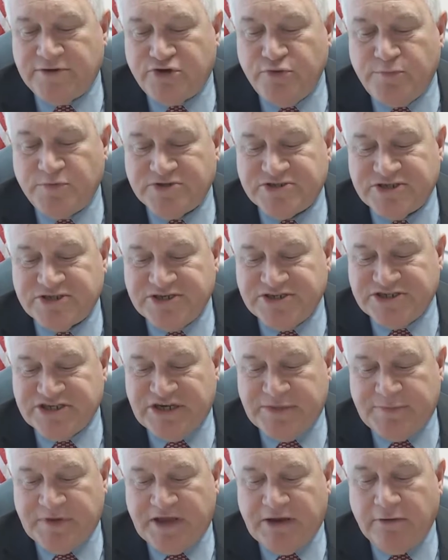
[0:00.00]
2%
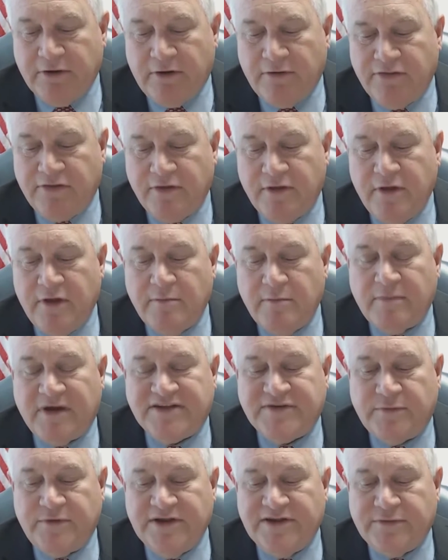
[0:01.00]
GDP growth by
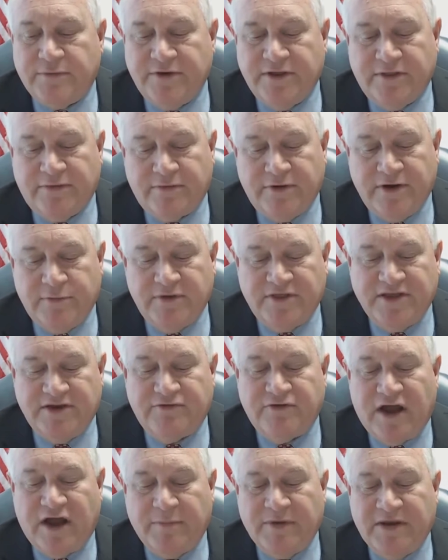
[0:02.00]
2023, with it
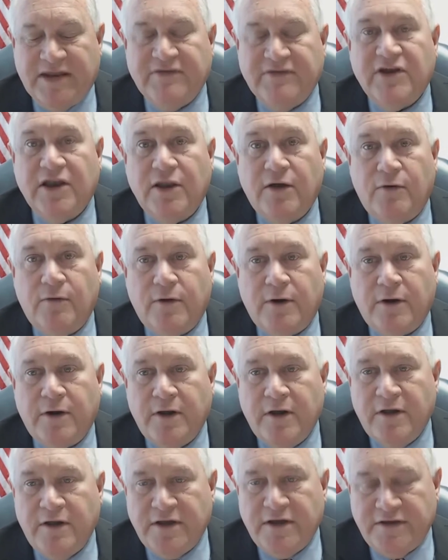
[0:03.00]
dropping even lower
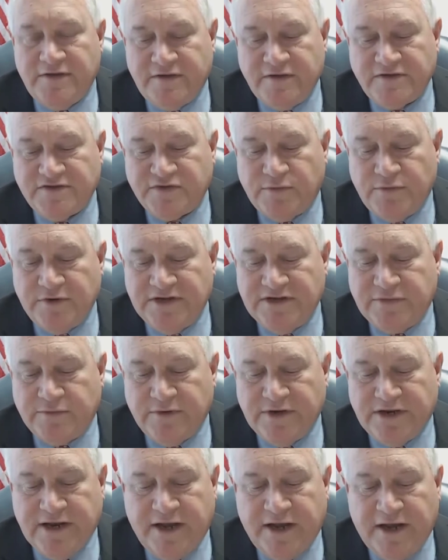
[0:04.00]
until
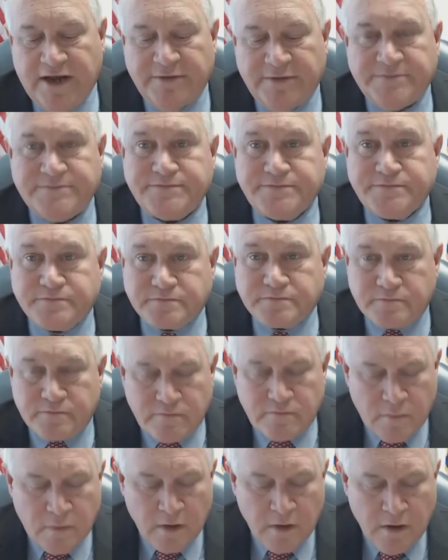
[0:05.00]
2029.
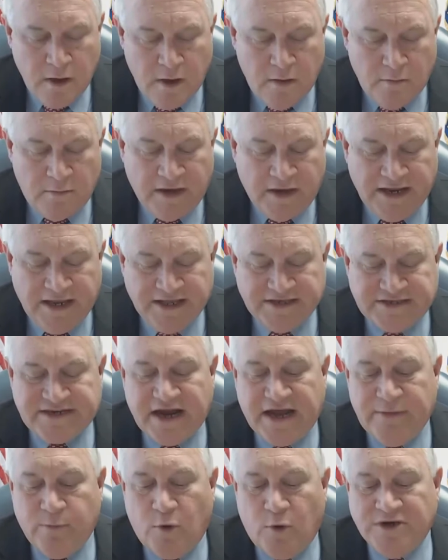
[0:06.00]
Many
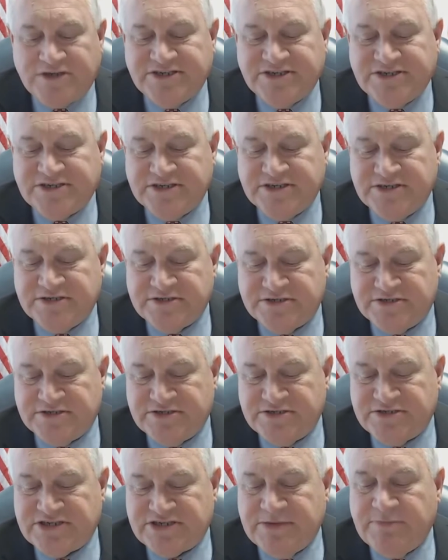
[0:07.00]
inside Washington
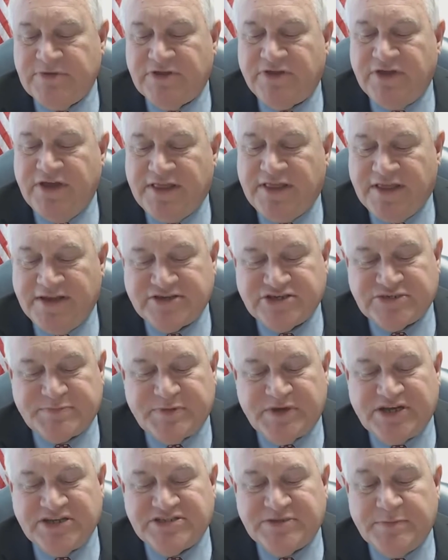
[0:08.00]
seem to think that just
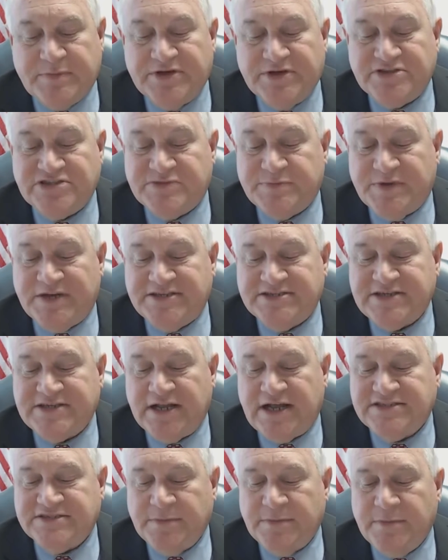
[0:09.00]
because a bill spends
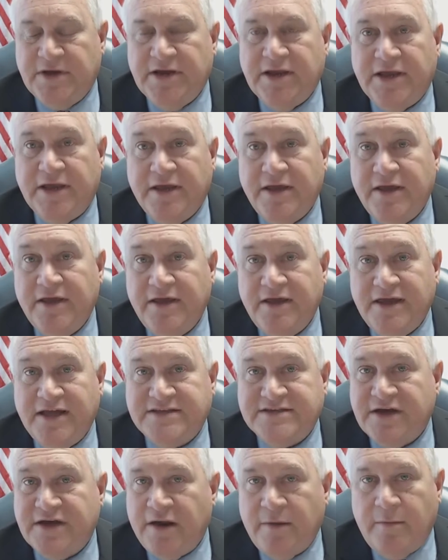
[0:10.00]
lots of money,
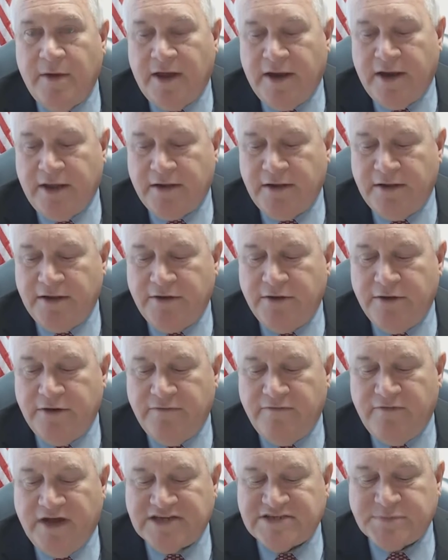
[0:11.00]
it's automatically a good
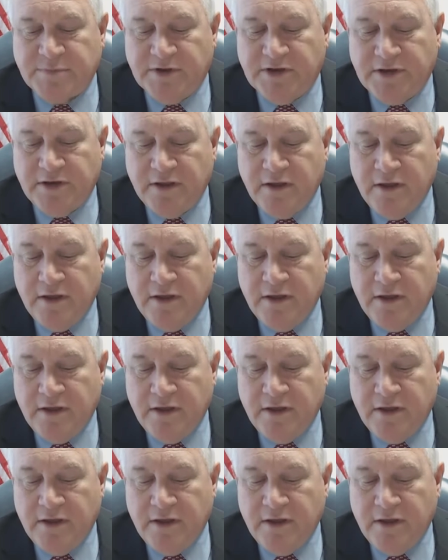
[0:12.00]
investment.